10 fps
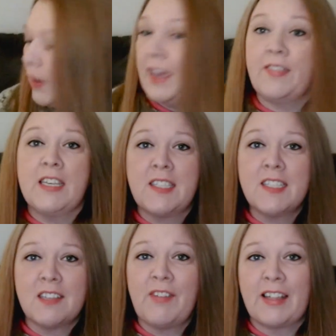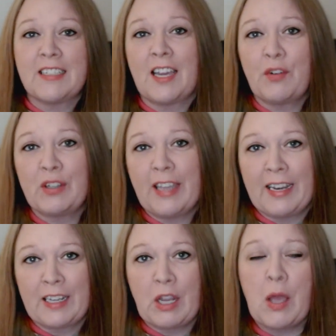okay, this isn't Valentine
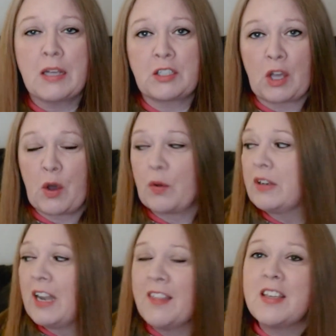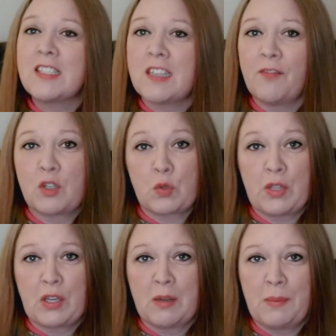related. So none of this stuff is
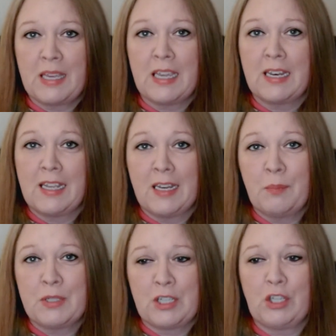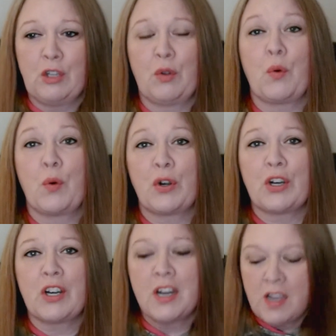really going to be in any particular
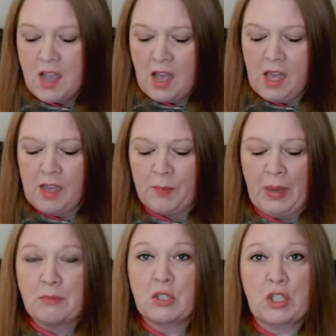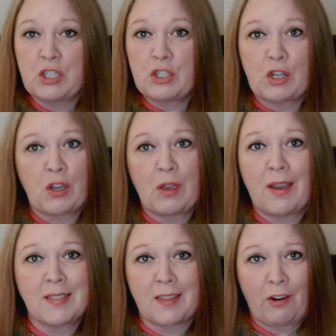order. Um, I'm just going to show you
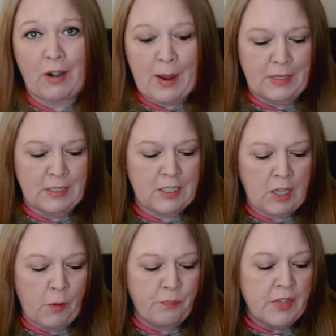as I grab it. So